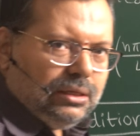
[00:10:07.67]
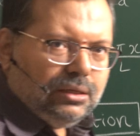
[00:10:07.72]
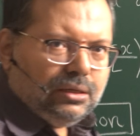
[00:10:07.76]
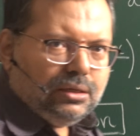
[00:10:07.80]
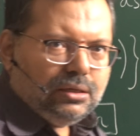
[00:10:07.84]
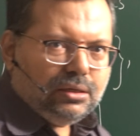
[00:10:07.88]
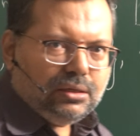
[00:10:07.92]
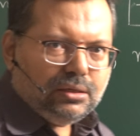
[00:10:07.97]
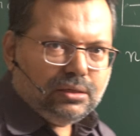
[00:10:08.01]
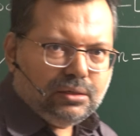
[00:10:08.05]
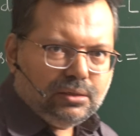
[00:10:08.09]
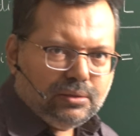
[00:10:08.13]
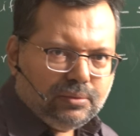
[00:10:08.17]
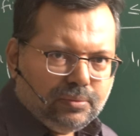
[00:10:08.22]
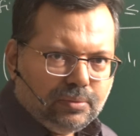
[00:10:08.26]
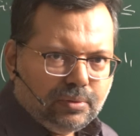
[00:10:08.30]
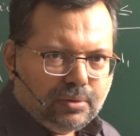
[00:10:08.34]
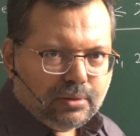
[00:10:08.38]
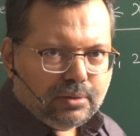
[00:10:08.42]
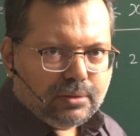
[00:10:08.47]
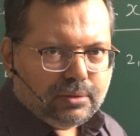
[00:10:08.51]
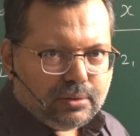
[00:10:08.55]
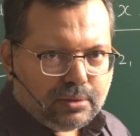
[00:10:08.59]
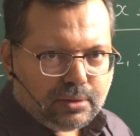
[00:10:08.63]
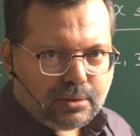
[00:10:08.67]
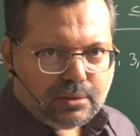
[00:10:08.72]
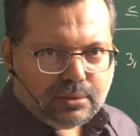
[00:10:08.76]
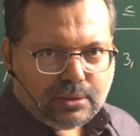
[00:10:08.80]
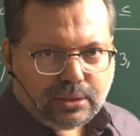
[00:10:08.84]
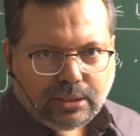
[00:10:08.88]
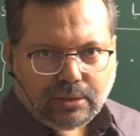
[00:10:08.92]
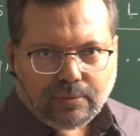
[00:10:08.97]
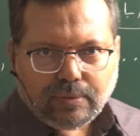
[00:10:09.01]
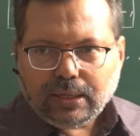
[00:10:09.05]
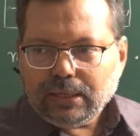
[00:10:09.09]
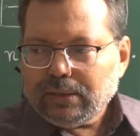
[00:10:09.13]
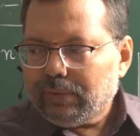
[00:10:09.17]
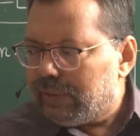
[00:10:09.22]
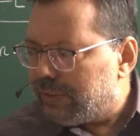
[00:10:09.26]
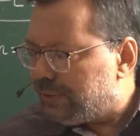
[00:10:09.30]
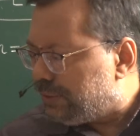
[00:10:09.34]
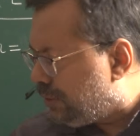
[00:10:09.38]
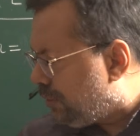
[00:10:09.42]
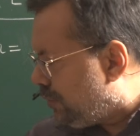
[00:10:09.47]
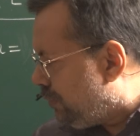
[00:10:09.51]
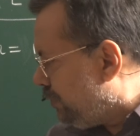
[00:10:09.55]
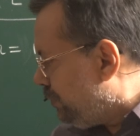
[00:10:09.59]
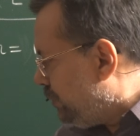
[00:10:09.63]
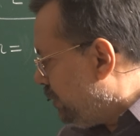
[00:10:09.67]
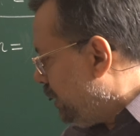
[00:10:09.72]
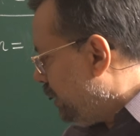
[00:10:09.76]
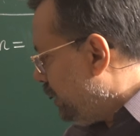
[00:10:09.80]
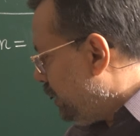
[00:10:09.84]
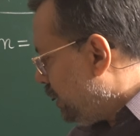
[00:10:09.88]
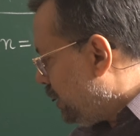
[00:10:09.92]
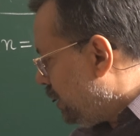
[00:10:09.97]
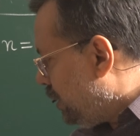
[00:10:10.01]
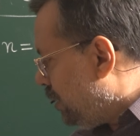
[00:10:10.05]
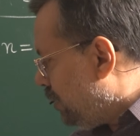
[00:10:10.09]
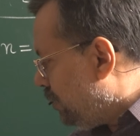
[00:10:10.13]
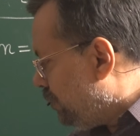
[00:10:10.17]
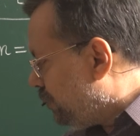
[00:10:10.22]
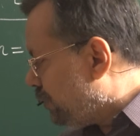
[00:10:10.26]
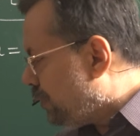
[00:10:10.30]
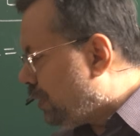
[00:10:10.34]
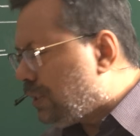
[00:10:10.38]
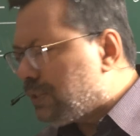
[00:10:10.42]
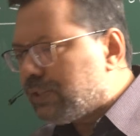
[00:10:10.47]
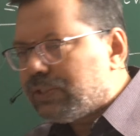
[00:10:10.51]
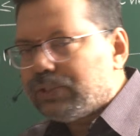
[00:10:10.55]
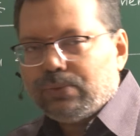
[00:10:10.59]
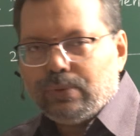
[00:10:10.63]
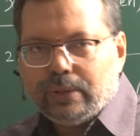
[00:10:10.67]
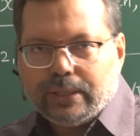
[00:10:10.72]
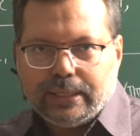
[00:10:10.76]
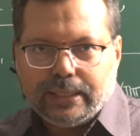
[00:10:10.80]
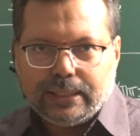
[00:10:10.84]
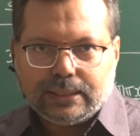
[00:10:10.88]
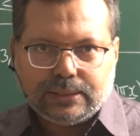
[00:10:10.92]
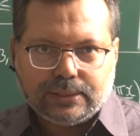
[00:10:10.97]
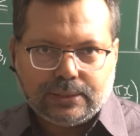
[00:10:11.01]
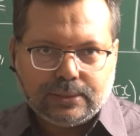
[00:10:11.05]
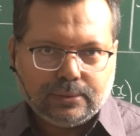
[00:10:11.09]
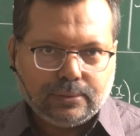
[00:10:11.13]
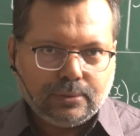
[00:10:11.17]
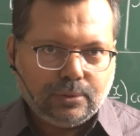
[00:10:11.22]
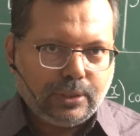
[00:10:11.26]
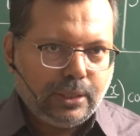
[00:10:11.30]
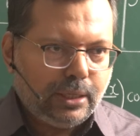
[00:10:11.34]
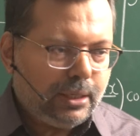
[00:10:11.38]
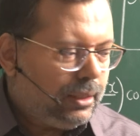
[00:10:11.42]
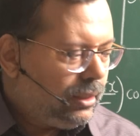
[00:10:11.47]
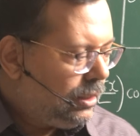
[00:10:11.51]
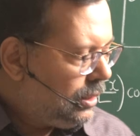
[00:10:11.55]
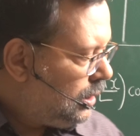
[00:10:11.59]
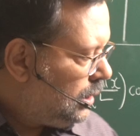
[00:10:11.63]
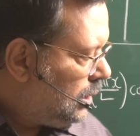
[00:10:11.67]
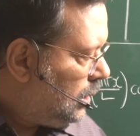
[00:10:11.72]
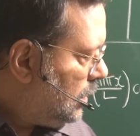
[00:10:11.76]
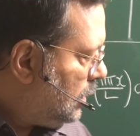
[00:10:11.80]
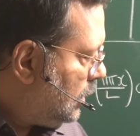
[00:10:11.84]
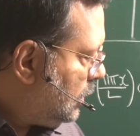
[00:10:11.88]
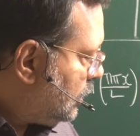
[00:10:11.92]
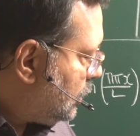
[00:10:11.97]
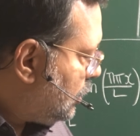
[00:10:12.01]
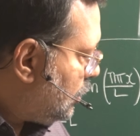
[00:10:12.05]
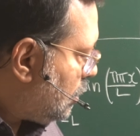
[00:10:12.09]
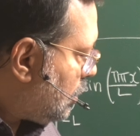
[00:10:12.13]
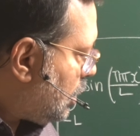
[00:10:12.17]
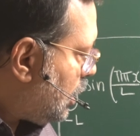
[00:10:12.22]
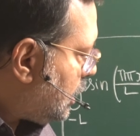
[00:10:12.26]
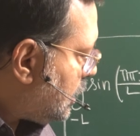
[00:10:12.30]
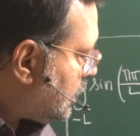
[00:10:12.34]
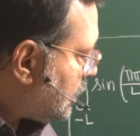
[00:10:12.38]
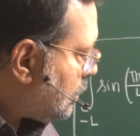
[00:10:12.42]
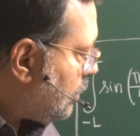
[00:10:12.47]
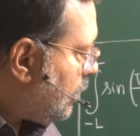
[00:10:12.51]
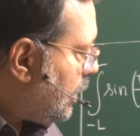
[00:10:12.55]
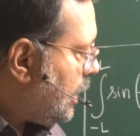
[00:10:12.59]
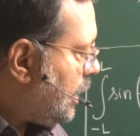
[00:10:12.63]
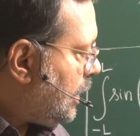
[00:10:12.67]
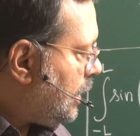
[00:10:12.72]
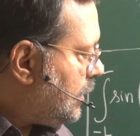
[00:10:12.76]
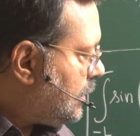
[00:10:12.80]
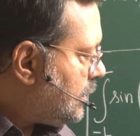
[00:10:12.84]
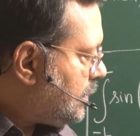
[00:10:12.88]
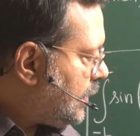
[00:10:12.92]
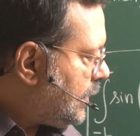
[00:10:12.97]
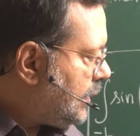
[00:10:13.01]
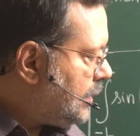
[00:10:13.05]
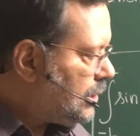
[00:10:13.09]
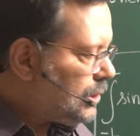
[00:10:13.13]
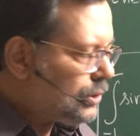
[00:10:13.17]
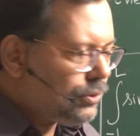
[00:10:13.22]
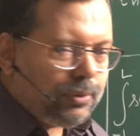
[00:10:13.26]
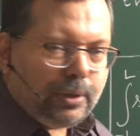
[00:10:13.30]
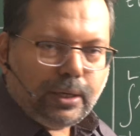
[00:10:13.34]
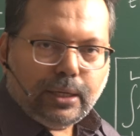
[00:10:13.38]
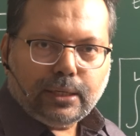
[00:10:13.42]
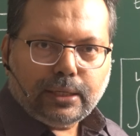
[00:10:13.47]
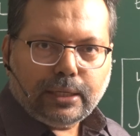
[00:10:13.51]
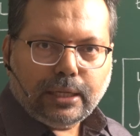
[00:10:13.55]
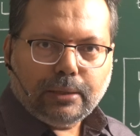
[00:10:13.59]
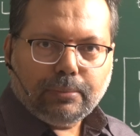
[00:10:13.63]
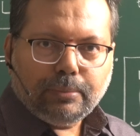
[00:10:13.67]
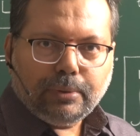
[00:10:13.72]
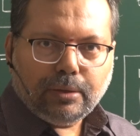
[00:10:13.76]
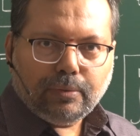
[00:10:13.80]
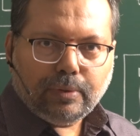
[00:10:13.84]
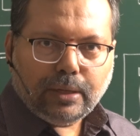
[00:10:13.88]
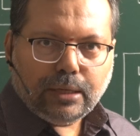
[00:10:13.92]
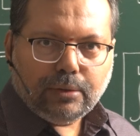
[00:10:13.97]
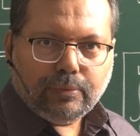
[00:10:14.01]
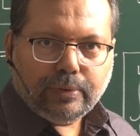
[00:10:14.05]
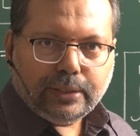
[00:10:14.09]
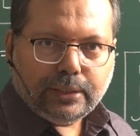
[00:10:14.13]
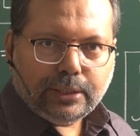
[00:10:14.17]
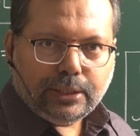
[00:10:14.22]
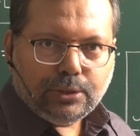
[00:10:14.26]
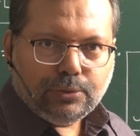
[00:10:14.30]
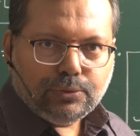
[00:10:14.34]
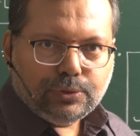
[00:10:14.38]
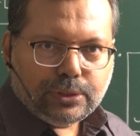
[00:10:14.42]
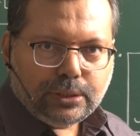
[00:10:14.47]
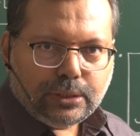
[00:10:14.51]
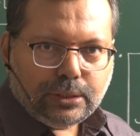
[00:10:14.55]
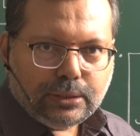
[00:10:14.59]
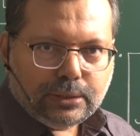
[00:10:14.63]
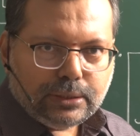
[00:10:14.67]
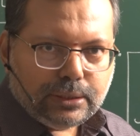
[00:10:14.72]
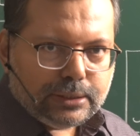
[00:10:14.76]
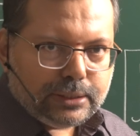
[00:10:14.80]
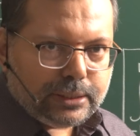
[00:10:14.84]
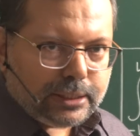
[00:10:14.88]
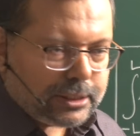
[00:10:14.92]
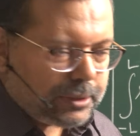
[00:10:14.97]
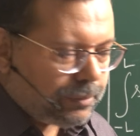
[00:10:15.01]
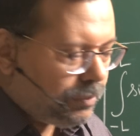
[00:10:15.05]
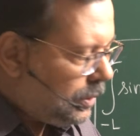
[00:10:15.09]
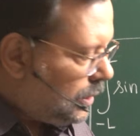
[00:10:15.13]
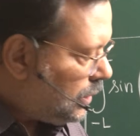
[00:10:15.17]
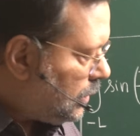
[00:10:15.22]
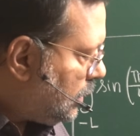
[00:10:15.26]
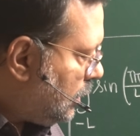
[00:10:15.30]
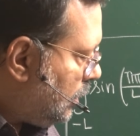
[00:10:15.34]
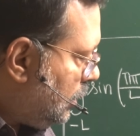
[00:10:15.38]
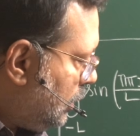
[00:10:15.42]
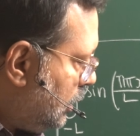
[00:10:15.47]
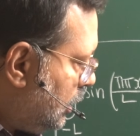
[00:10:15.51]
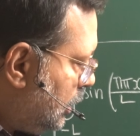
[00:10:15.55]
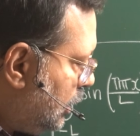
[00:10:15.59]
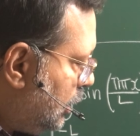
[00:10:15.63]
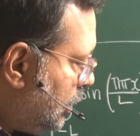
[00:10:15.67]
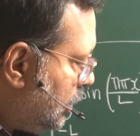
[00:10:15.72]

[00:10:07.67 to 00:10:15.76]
The evaluation of the integral of cos square x. Okay, so cos square and sine square can be evaluated using this expression.